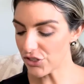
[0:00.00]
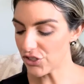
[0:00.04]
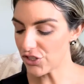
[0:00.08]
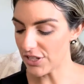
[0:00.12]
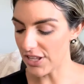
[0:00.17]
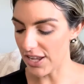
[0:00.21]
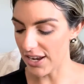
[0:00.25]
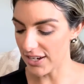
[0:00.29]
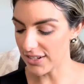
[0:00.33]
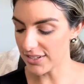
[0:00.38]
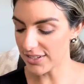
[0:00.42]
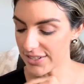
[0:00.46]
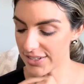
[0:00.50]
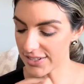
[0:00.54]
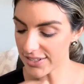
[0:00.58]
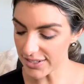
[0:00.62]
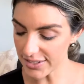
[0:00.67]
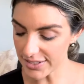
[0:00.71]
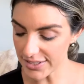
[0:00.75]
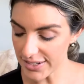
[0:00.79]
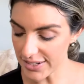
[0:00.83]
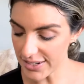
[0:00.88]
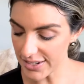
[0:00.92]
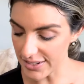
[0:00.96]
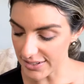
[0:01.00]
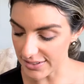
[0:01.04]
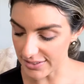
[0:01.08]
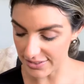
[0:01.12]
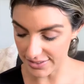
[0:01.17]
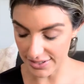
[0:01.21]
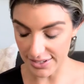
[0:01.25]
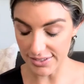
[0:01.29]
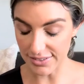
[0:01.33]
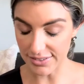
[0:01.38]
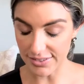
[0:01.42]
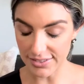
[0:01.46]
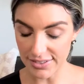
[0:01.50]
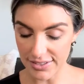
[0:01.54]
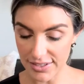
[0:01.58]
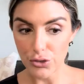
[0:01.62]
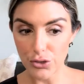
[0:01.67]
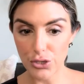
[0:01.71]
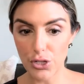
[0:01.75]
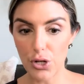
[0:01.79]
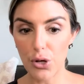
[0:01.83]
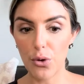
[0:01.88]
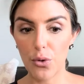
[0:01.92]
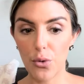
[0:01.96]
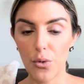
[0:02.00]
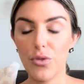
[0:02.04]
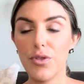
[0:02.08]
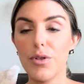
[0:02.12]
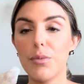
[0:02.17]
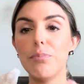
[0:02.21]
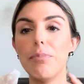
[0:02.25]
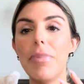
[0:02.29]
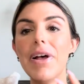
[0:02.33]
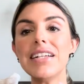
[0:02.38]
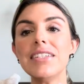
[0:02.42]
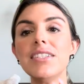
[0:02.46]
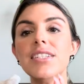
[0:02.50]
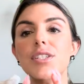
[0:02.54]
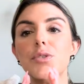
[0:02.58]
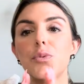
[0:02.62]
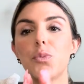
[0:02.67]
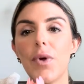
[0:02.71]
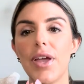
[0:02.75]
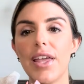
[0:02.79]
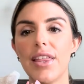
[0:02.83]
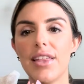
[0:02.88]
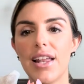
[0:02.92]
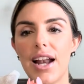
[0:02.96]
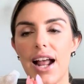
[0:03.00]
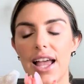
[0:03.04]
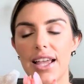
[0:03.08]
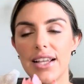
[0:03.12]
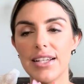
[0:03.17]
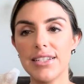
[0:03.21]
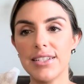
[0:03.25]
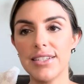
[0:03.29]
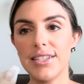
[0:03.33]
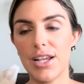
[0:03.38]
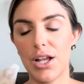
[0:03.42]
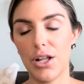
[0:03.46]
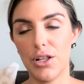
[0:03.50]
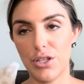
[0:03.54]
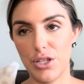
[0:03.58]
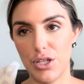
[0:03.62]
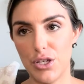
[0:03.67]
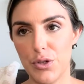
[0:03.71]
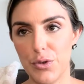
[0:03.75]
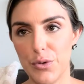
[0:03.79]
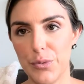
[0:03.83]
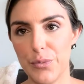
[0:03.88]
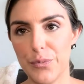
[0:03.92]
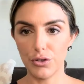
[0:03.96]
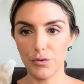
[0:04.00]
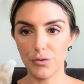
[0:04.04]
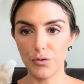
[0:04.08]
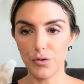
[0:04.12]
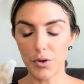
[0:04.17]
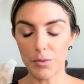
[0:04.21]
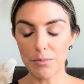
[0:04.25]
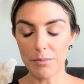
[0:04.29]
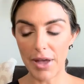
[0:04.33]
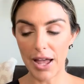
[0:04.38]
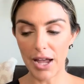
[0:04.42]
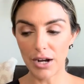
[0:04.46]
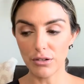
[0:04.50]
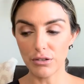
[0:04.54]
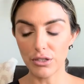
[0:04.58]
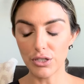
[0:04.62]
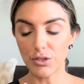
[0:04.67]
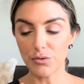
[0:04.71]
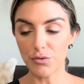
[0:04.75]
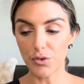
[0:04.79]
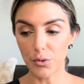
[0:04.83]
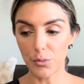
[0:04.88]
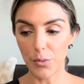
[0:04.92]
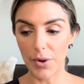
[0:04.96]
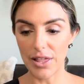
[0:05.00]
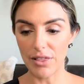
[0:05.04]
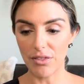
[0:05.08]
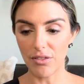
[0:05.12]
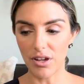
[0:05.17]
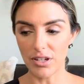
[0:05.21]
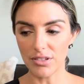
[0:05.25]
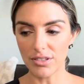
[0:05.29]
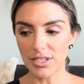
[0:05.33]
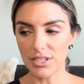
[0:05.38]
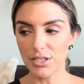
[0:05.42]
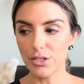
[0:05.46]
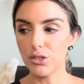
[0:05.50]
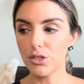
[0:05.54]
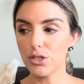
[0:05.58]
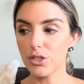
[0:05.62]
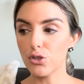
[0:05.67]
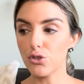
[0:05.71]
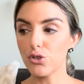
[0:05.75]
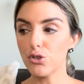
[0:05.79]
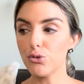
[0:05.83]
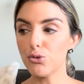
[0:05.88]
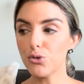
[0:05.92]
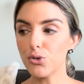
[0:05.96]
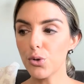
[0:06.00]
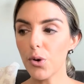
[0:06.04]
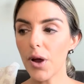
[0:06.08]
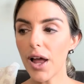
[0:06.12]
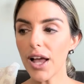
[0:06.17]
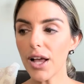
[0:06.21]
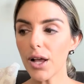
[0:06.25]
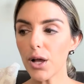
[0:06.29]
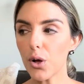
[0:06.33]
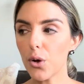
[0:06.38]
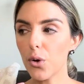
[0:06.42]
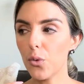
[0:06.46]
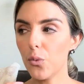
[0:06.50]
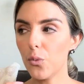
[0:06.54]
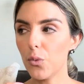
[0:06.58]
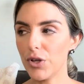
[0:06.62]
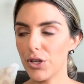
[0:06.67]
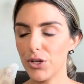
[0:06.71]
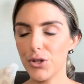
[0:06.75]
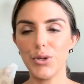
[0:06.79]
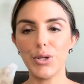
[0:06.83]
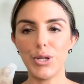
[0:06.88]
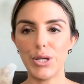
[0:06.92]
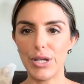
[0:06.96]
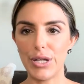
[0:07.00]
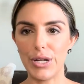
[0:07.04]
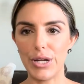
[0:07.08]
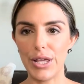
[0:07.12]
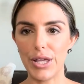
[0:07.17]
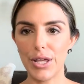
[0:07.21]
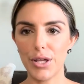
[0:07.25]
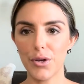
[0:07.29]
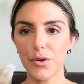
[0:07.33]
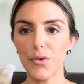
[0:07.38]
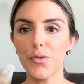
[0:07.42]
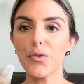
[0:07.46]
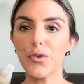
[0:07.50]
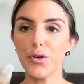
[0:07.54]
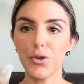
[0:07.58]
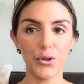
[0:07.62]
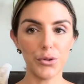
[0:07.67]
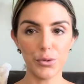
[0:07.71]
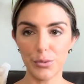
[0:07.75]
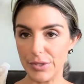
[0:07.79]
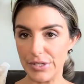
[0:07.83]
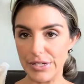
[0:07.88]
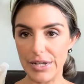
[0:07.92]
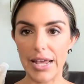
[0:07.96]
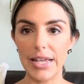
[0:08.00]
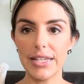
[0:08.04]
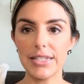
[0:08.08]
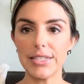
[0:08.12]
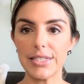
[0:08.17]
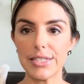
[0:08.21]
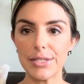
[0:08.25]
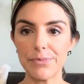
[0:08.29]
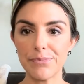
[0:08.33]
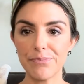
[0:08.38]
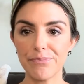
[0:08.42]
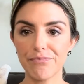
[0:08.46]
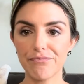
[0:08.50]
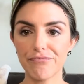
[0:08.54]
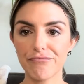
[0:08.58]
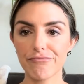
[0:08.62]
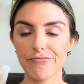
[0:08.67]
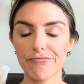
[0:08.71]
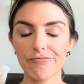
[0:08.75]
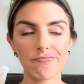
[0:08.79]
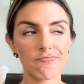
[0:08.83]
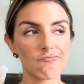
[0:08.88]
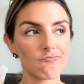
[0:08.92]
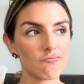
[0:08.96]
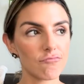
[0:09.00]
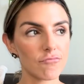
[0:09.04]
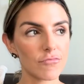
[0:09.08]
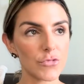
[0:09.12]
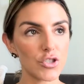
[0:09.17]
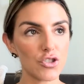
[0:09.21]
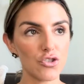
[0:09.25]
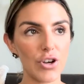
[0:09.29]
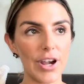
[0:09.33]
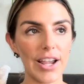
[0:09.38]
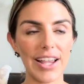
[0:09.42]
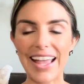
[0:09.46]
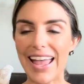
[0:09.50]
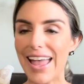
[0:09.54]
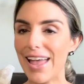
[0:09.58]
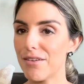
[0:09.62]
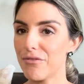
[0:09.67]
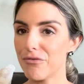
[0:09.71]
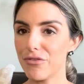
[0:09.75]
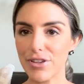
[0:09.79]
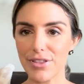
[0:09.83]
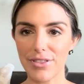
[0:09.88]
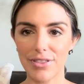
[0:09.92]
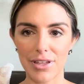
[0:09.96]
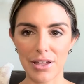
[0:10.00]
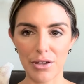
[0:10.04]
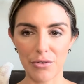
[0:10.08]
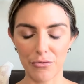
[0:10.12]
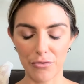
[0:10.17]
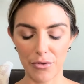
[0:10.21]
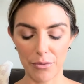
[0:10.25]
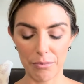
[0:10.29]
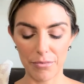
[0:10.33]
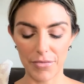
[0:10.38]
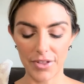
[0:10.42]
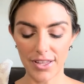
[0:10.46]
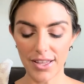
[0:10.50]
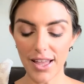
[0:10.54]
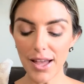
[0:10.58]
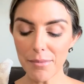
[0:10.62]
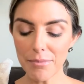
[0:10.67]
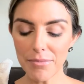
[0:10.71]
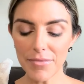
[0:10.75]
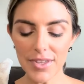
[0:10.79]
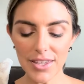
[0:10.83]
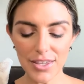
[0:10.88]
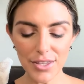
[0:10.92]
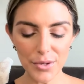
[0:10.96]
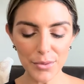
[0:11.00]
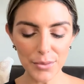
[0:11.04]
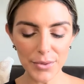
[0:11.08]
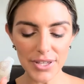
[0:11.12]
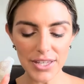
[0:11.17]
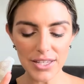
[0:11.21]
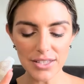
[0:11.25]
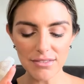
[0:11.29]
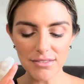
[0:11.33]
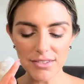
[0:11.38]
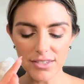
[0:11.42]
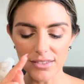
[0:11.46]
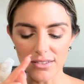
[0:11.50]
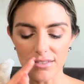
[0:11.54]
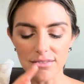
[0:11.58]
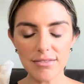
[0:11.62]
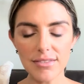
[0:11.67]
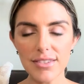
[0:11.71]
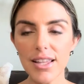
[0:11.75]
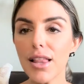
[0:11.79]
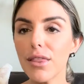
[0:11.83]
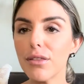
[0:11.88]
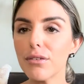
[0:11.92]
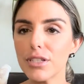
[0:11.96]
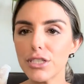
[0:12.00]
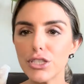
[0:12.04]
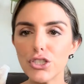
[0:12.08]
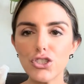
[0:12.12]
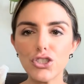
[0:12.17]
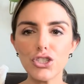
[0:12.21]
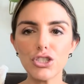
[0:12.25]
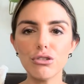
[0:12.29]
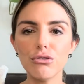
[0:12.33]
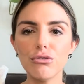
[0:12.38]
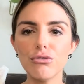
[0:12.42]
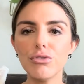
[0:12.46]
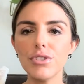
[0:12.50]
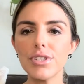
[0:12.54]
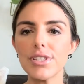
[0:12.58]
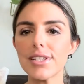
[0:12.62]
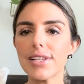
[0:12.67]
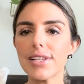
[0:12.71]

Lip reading: thing. It doesn't exist. So the best way that I can tell you for macros for weight loss is to track what you're eating for 3 days. Track everything from the gum that you eat to the celery juice,